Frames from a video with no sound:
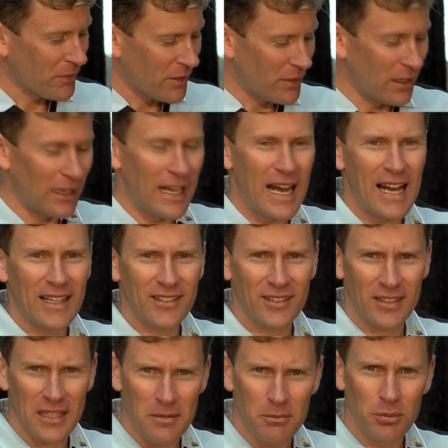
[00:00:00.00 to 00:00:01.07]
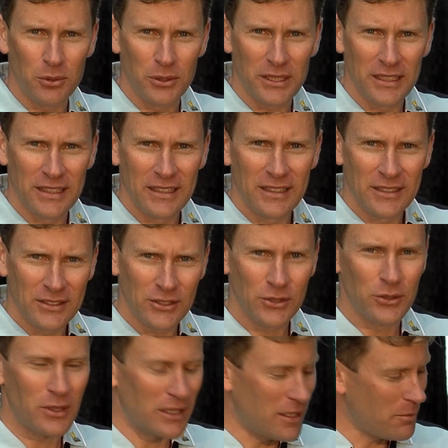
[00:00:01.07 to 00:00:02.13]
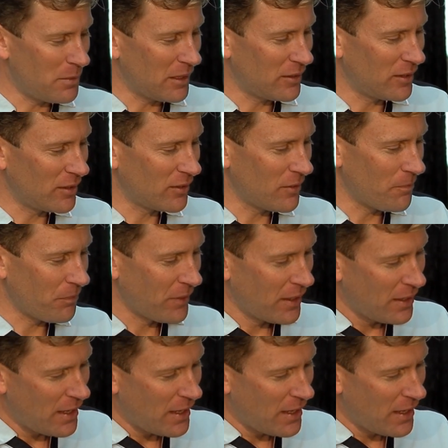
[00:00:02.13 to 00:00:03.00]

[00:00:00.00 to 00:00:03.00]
the last input to the limbic system.